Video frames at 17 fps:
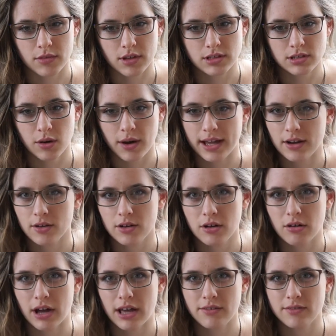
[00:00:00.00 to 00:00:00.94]
So I don't
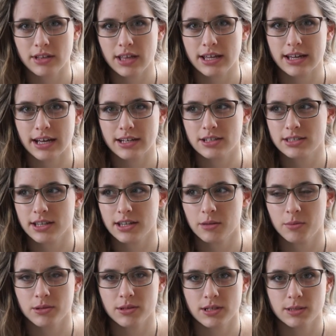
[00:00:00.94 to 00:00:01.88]
know. I feel like God just kind
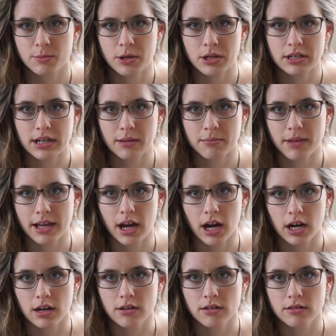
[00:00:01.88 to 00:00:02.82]
of put this burden on my
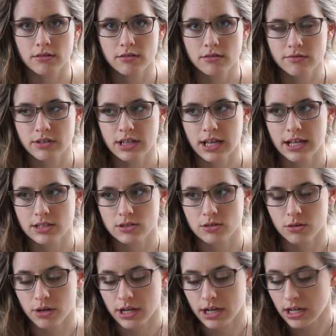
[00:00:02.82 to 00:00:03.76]
heart for that
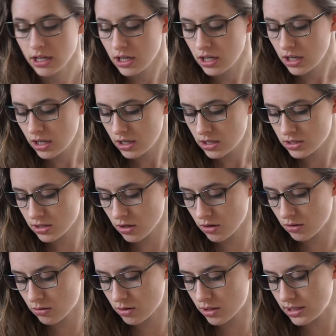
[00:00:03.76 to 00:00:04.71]
story.
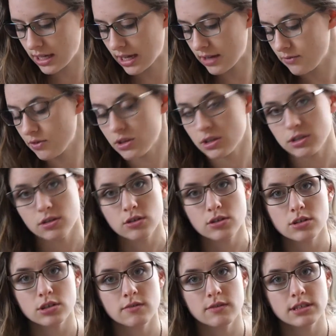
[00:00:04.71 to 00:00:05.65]
So yeah, for the
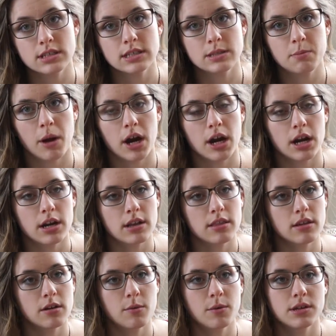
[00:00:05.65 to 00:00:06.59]
social services part,
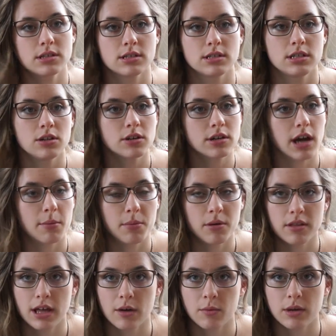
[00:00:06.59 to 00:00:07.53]
there was a dear
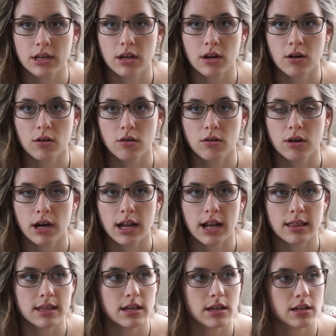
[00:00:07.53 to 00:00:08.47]
couple that we know, and
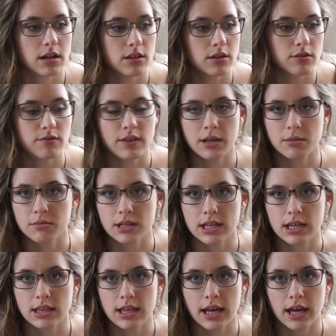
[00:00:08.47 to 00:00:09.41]
I think another
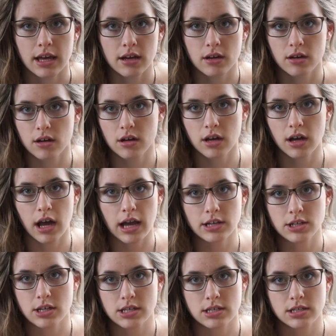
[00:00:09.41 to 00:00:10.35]
family that
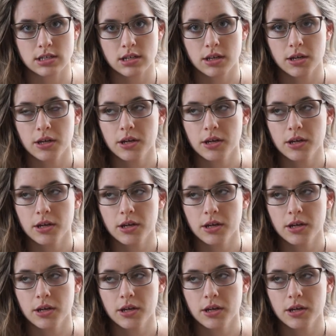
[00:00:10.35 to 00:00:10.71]
just